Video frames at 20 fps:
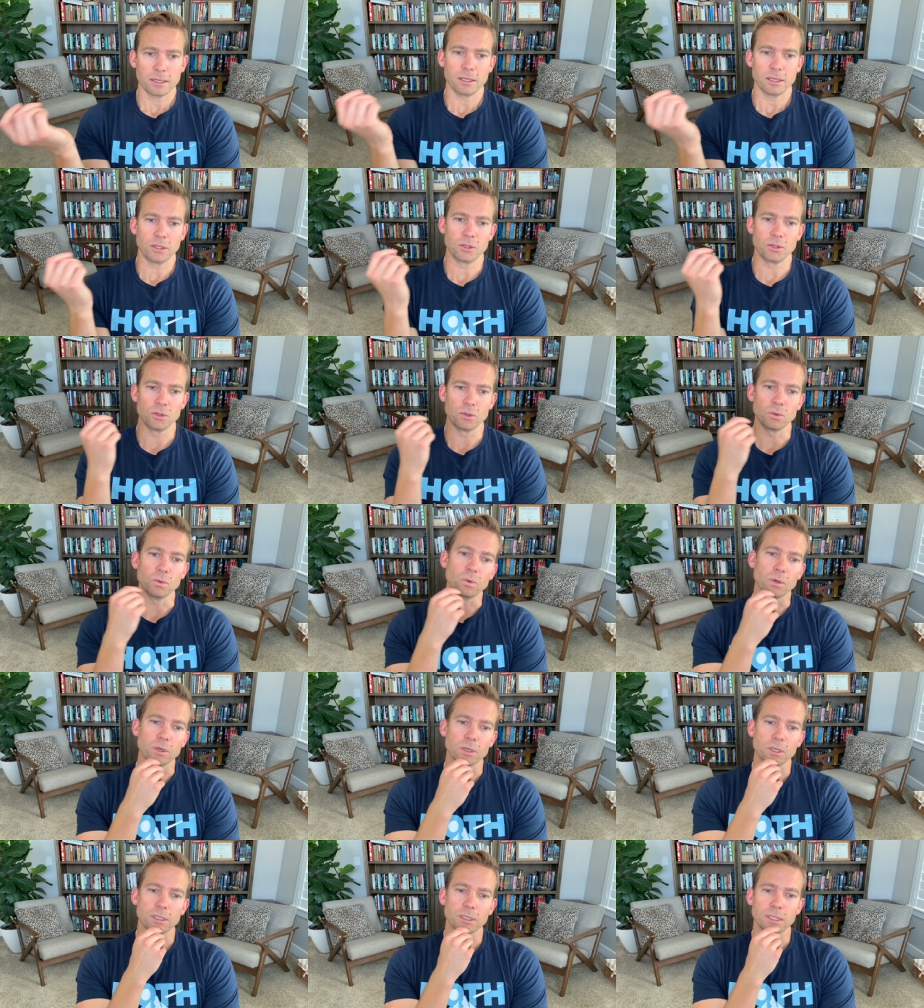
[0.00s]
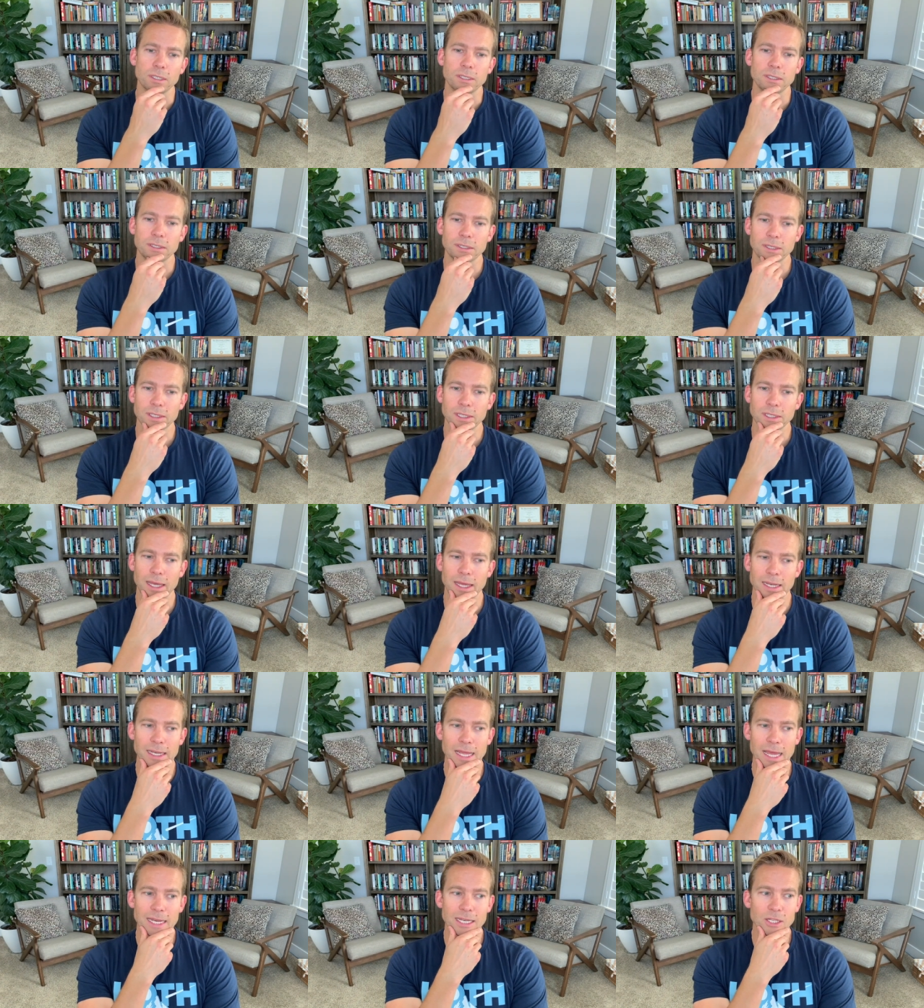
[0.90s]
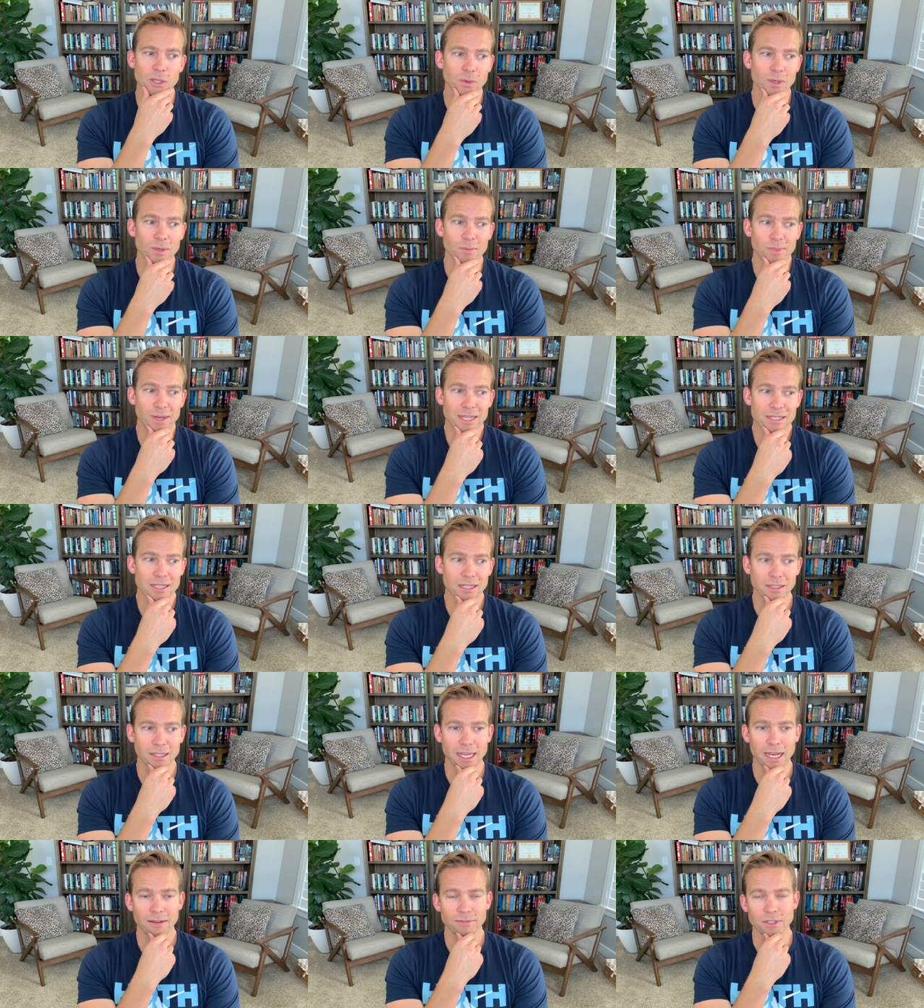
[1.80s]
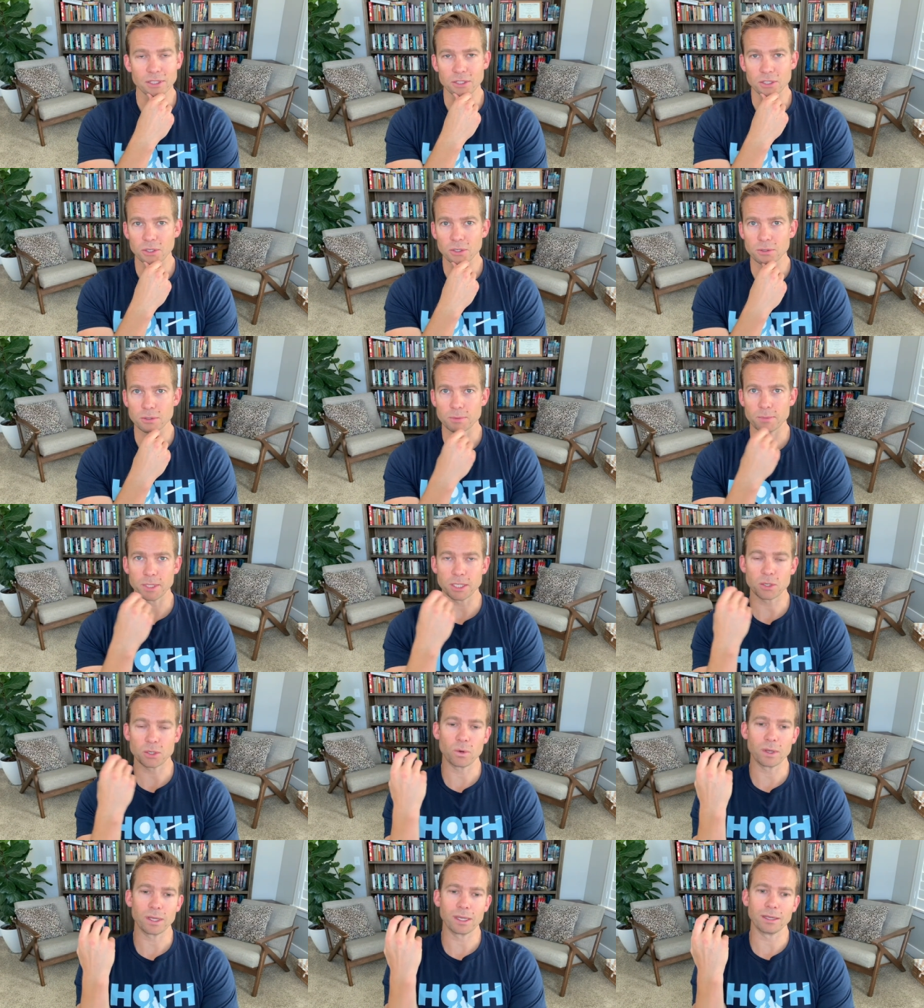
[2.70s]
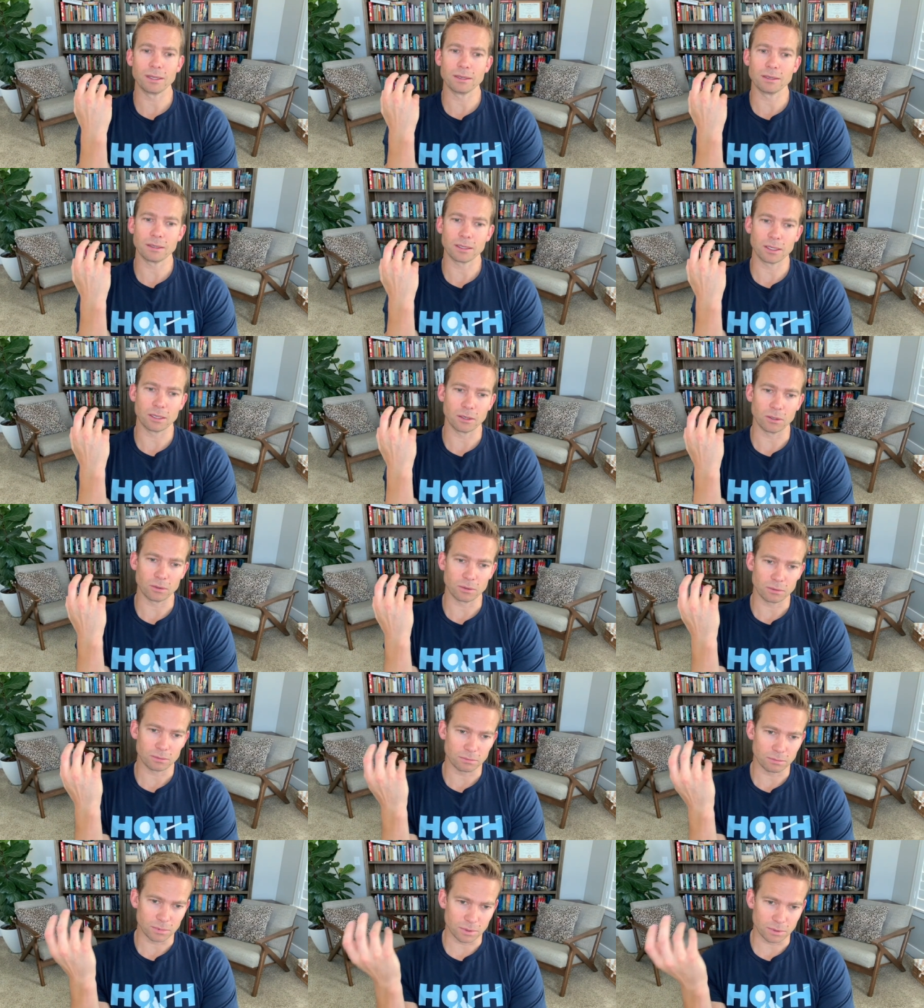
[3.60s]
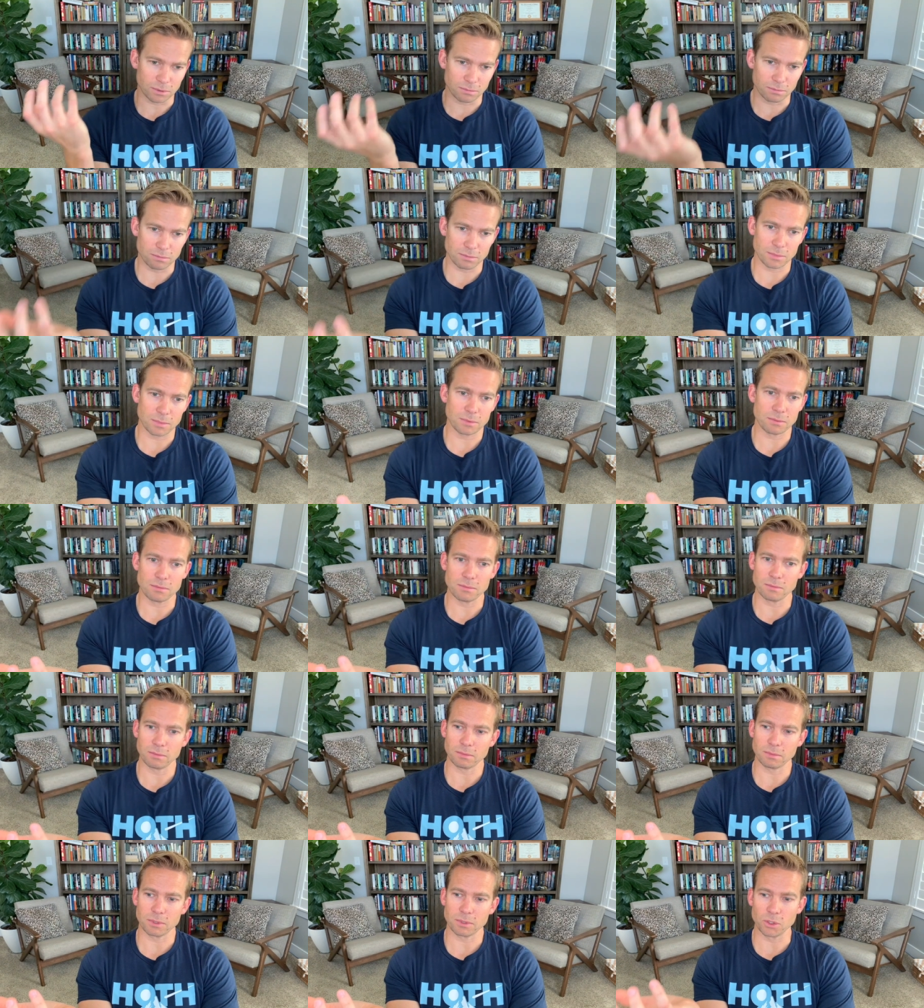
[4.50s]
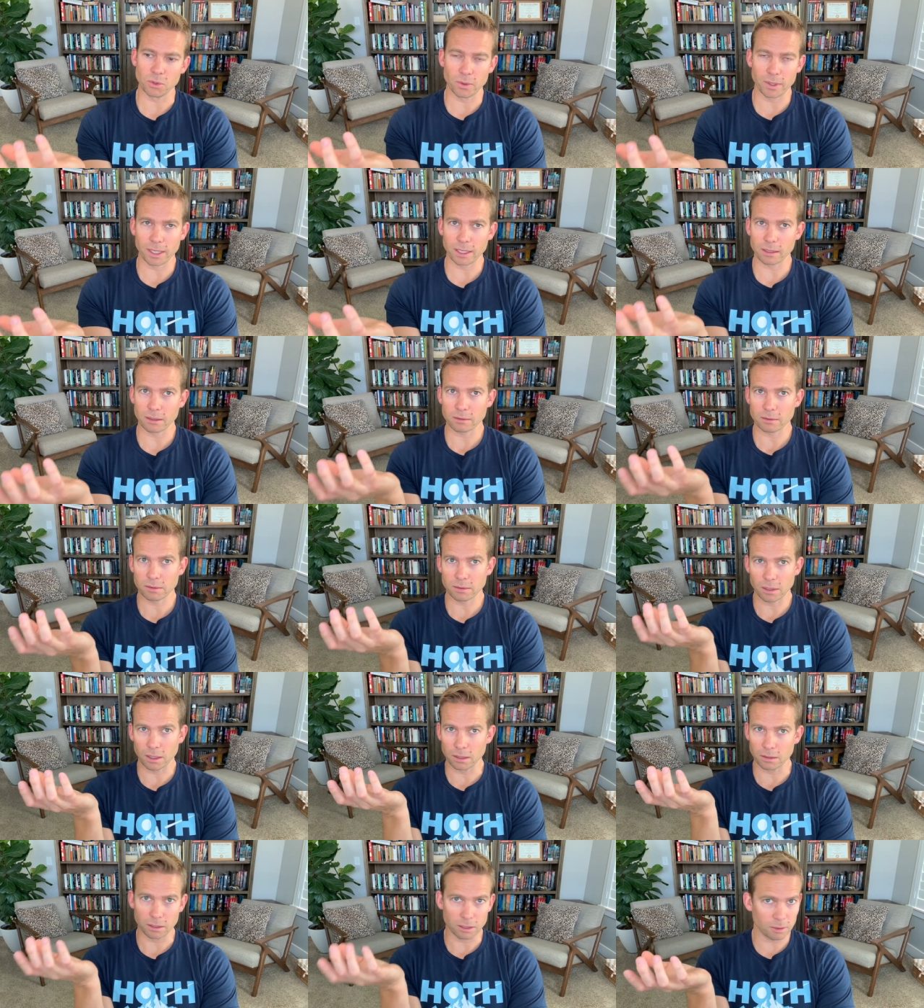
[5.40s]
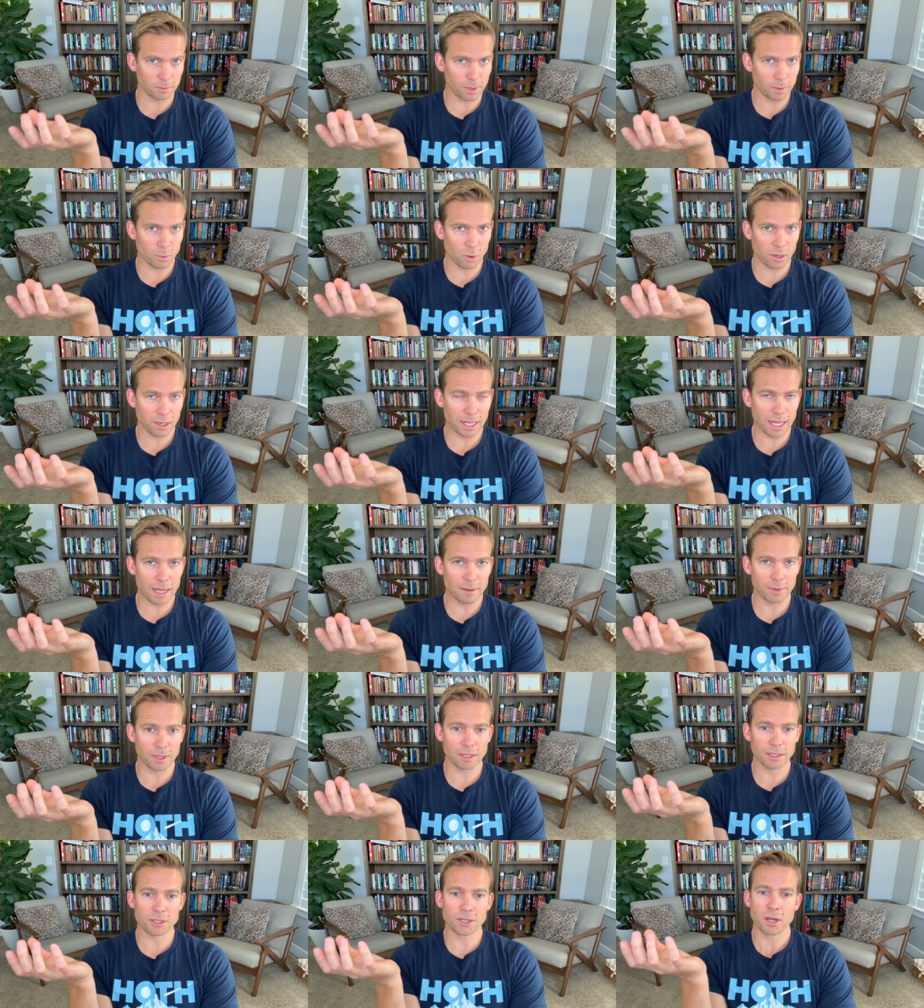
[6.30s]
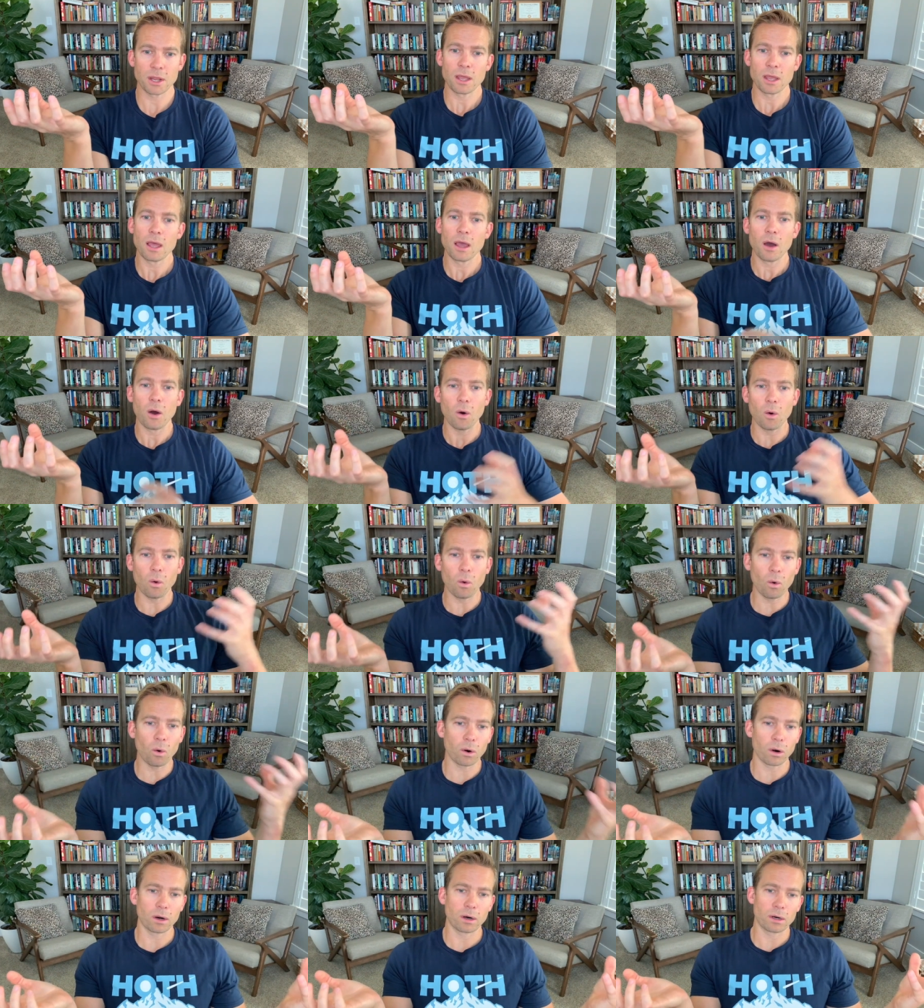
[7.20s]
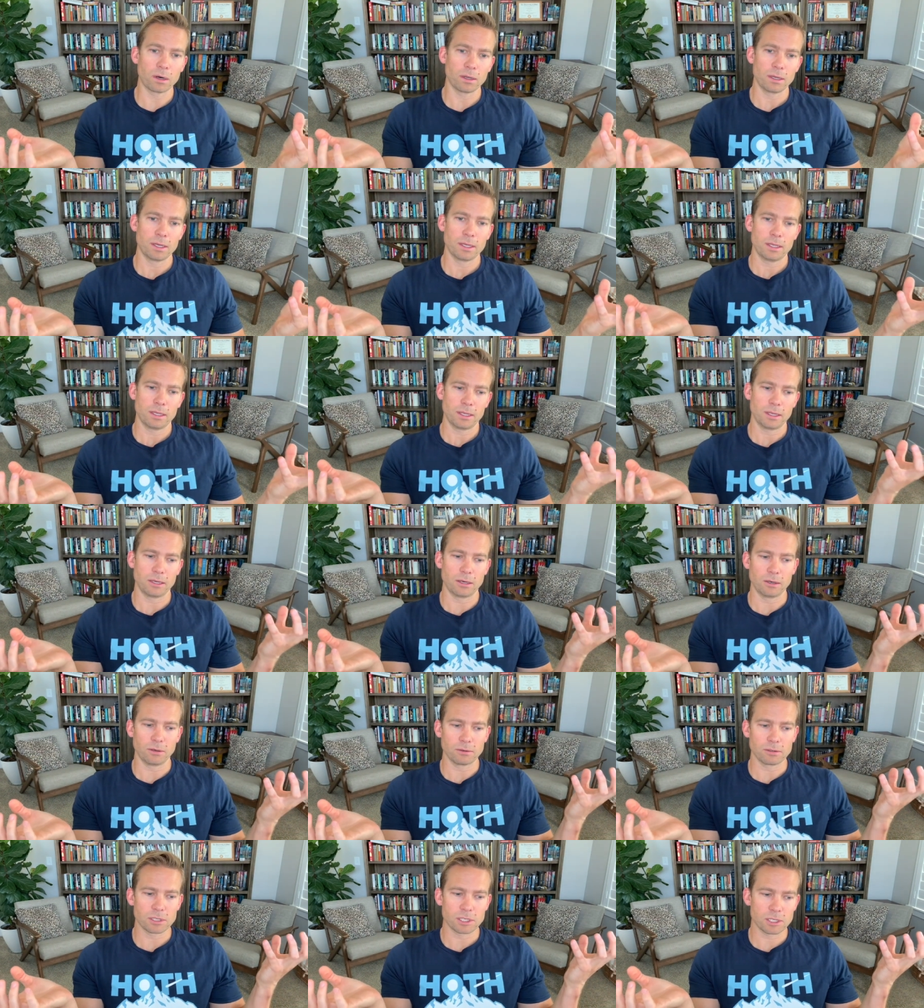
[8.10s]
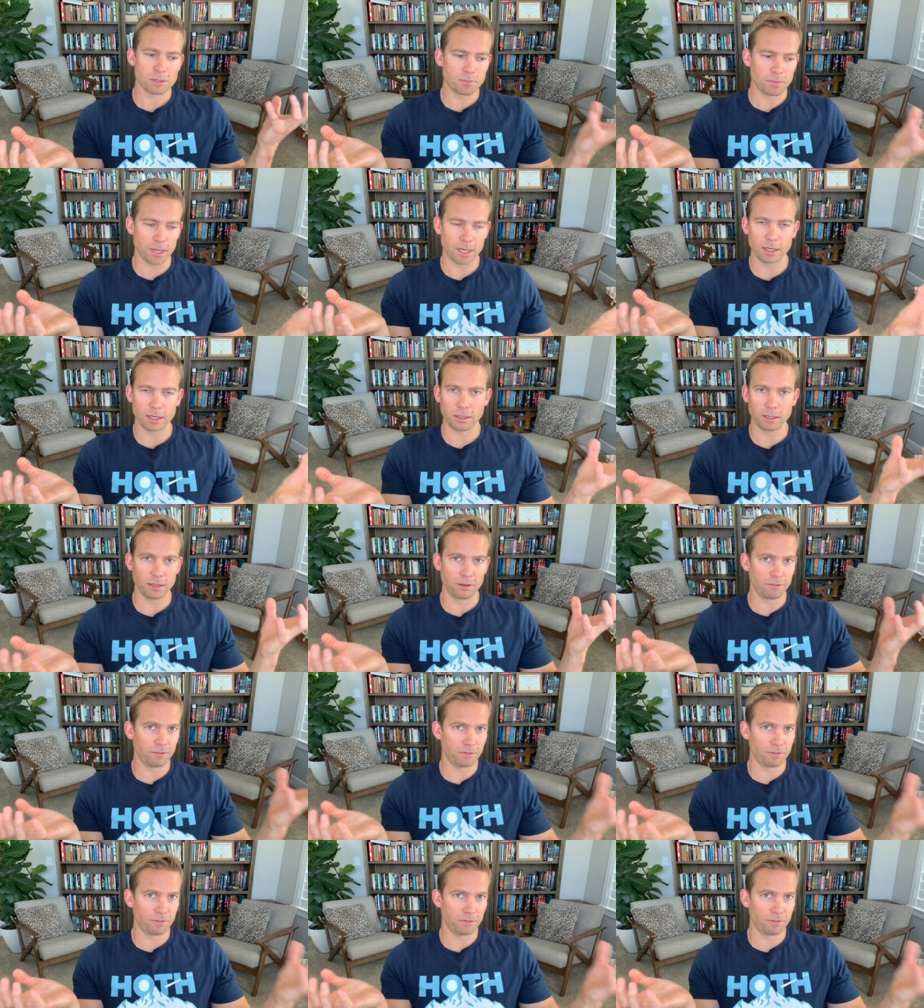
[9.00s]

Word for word: and you would basically have to choose between, you know, doing a little bit more damage or, you know, spell and